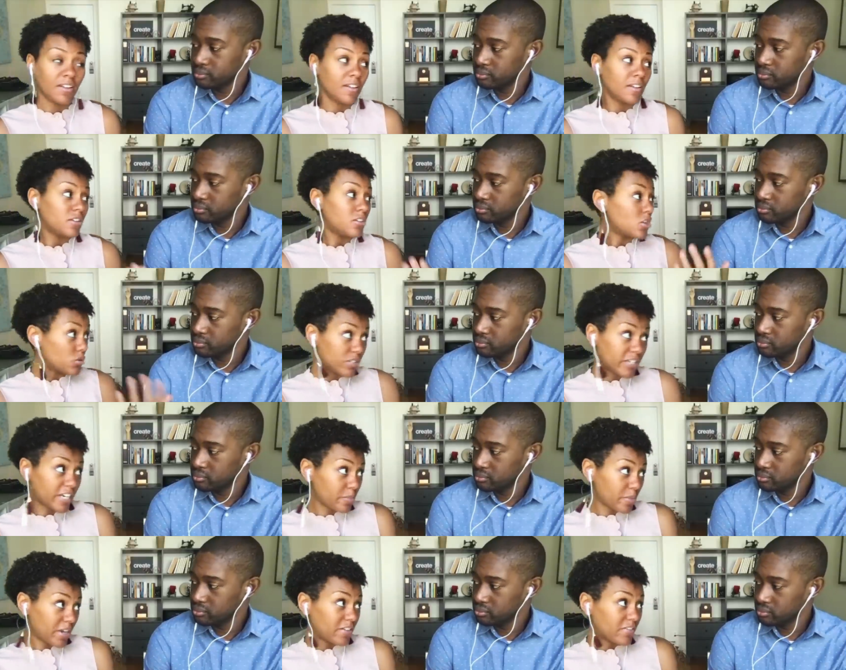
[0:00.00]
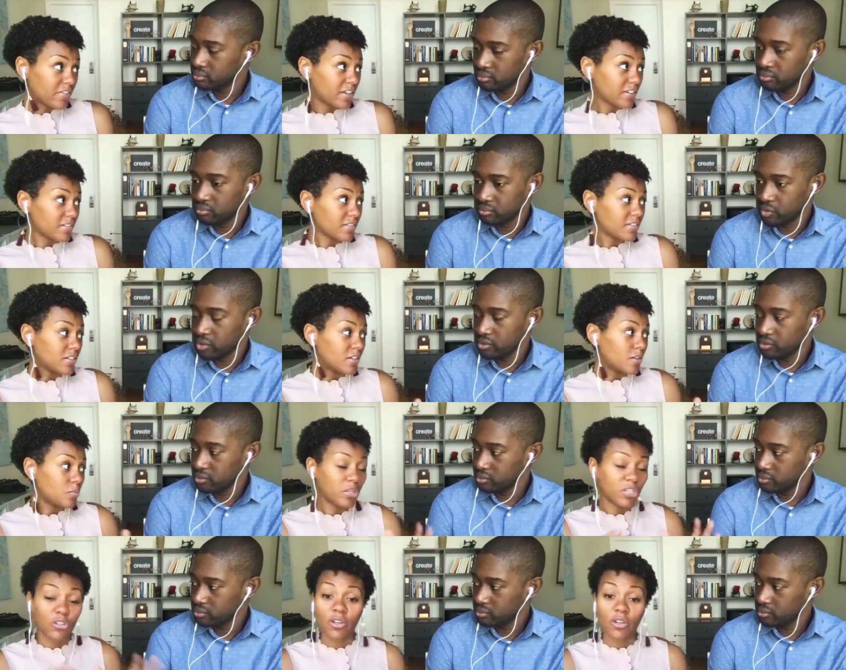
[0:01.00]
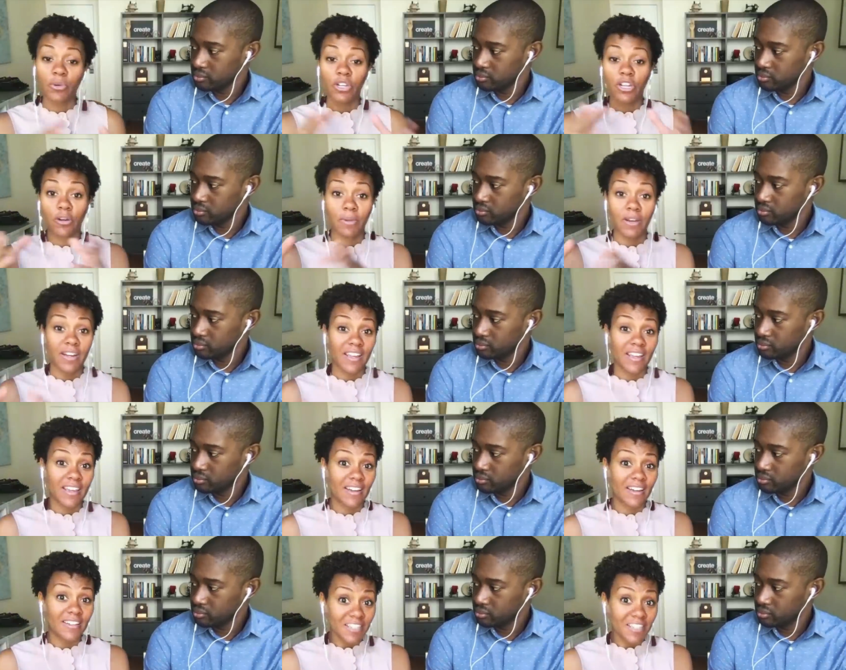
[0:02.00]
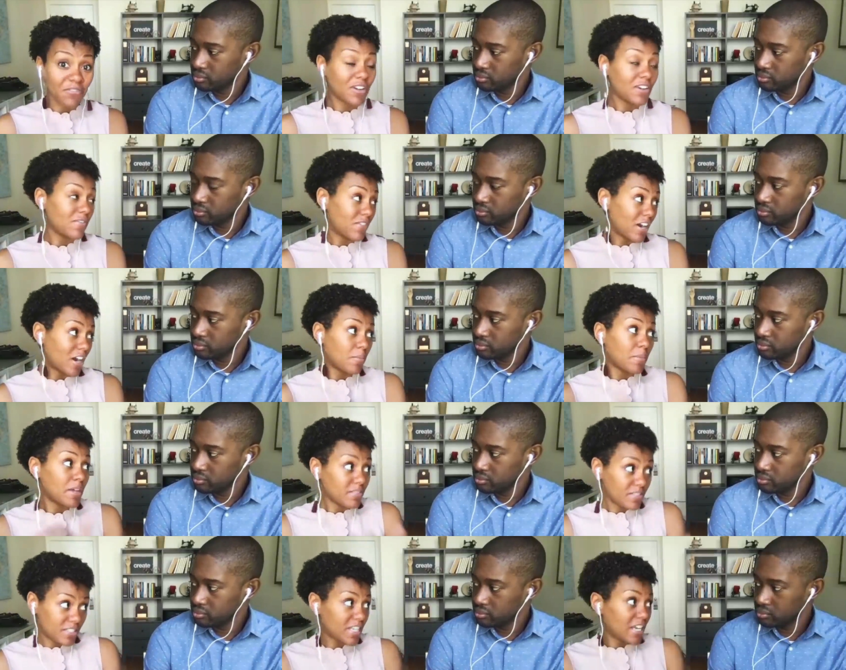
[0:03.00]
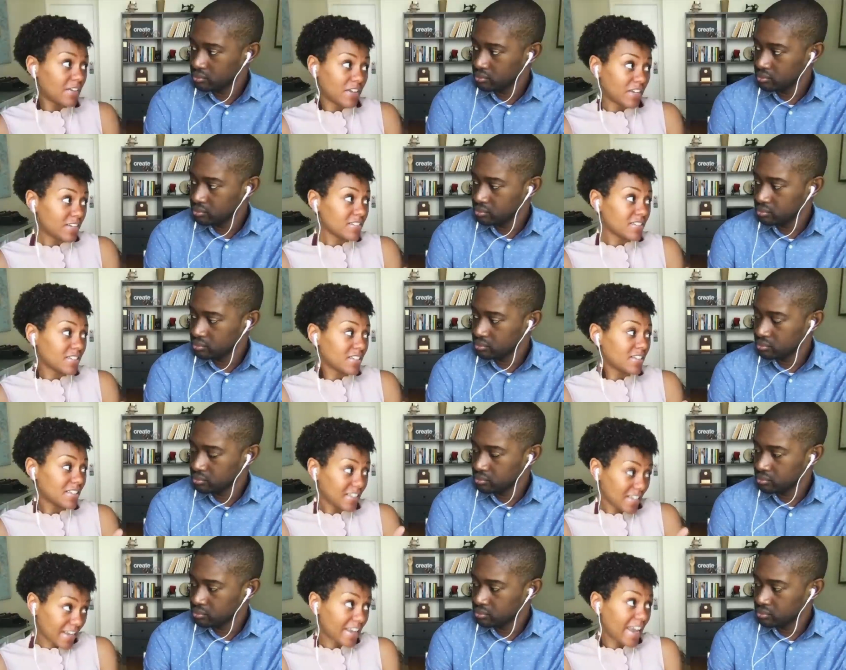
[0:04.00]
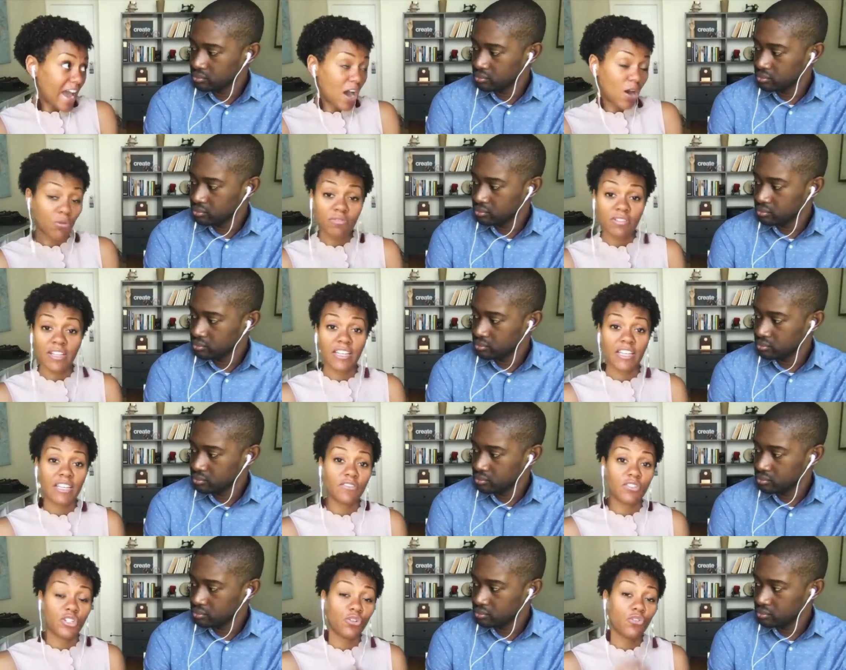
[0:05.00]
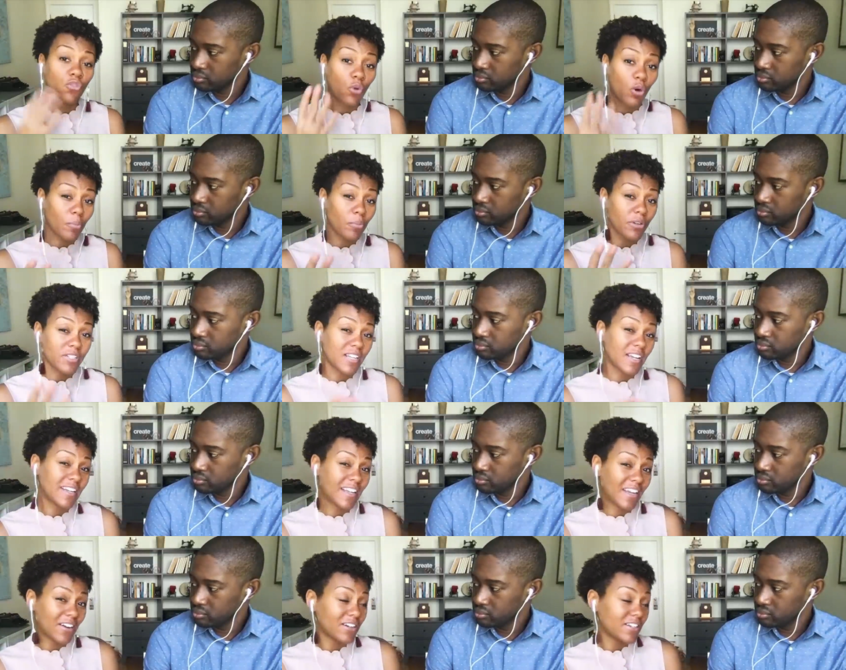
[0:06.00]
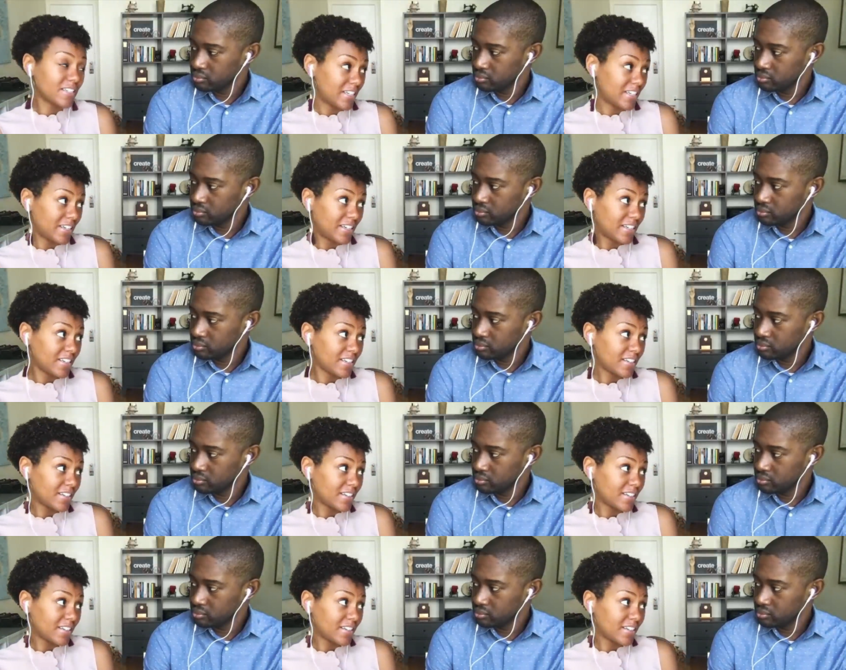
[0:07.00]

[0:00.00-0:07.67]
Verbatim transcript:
Speaker 1: no death benefit, right. but you can put your money in a different environment savings account that gives you 4% guaranteed